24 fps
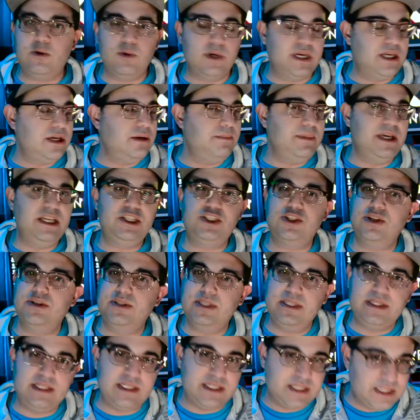We're gonna make sure
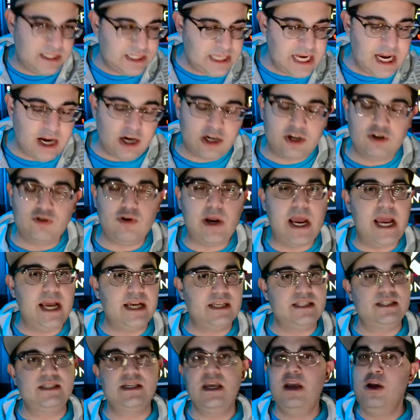that the snare
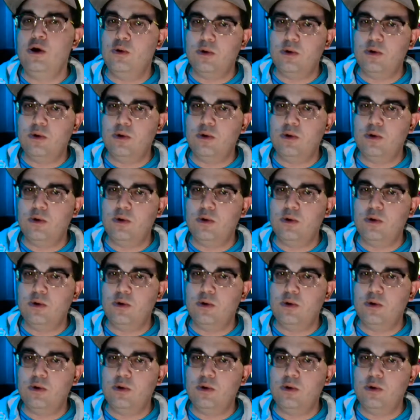cracks.